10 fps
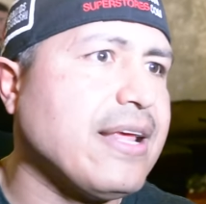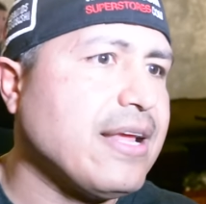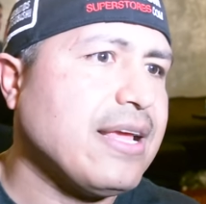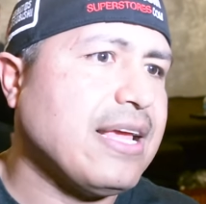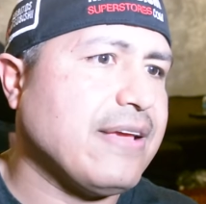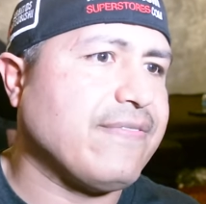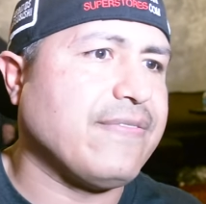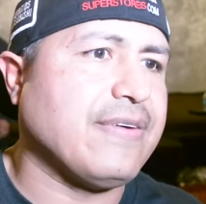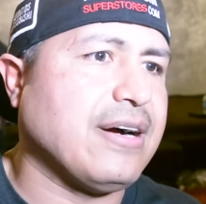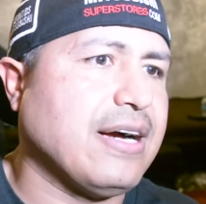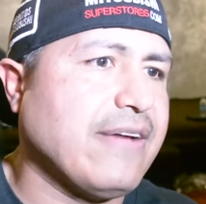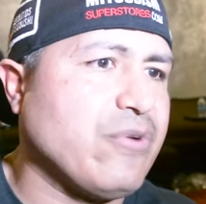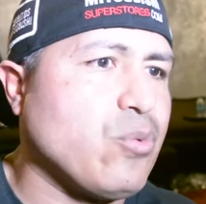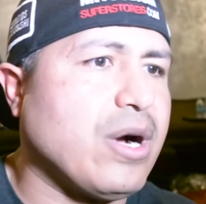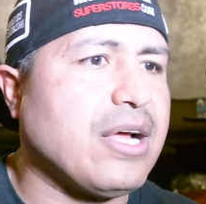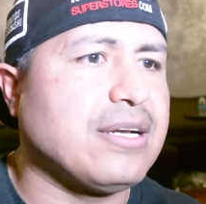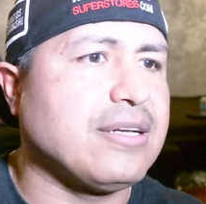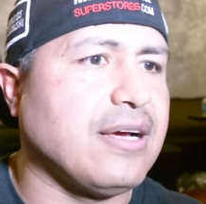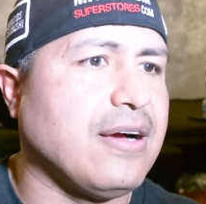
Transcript: If we want